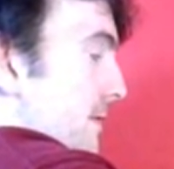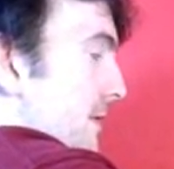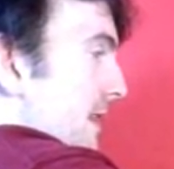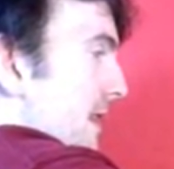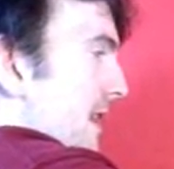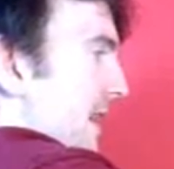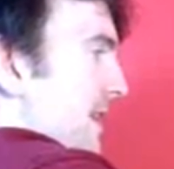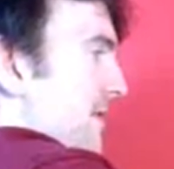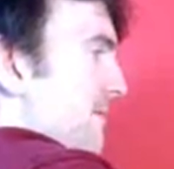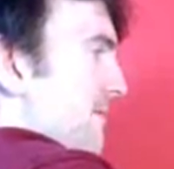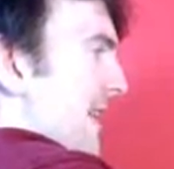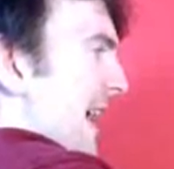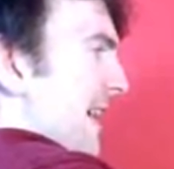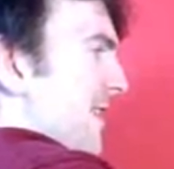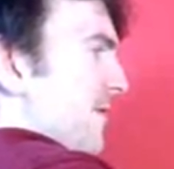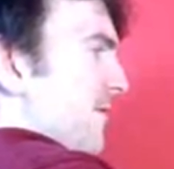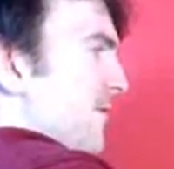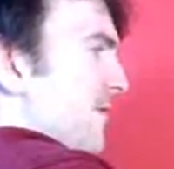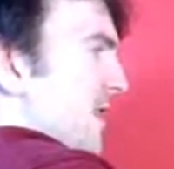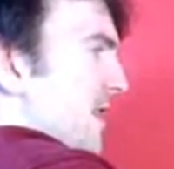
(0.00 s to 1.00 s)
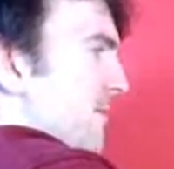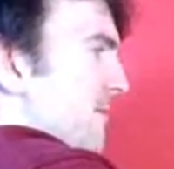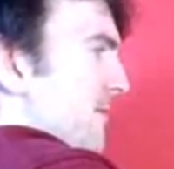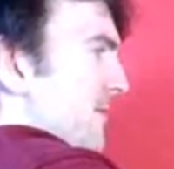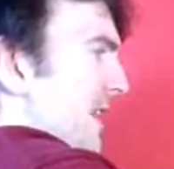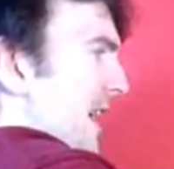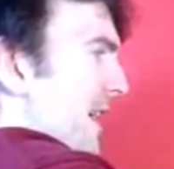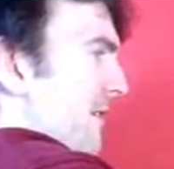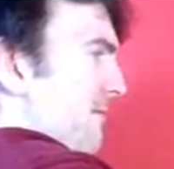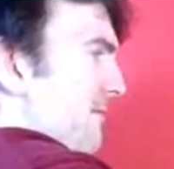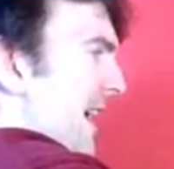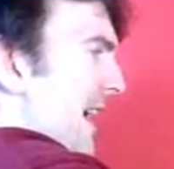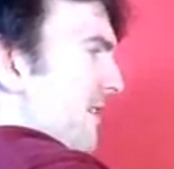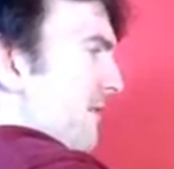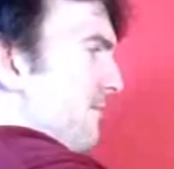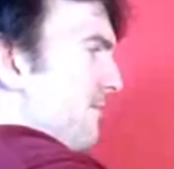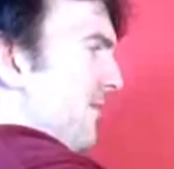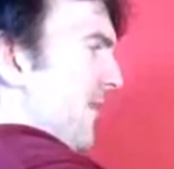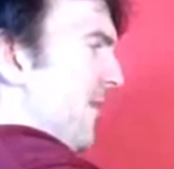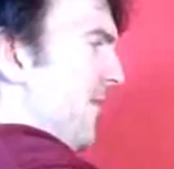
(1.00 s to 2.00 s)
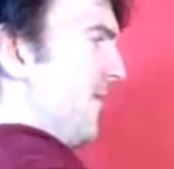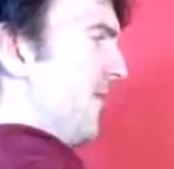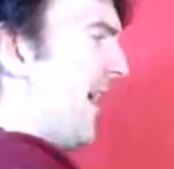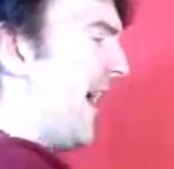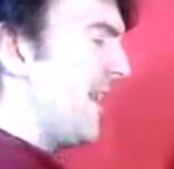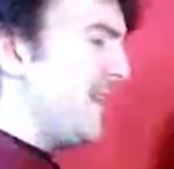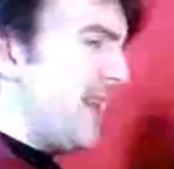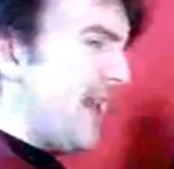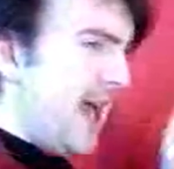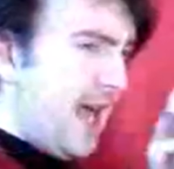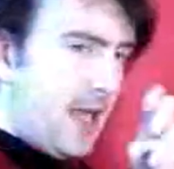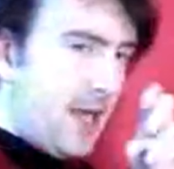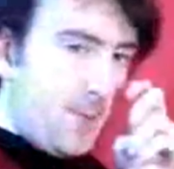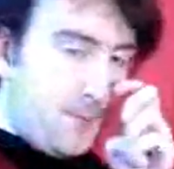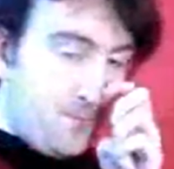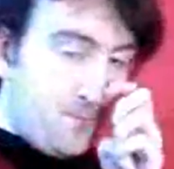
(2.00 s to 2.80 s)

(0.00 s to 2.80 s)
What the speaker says: Nah, that's just like, that's pathetic.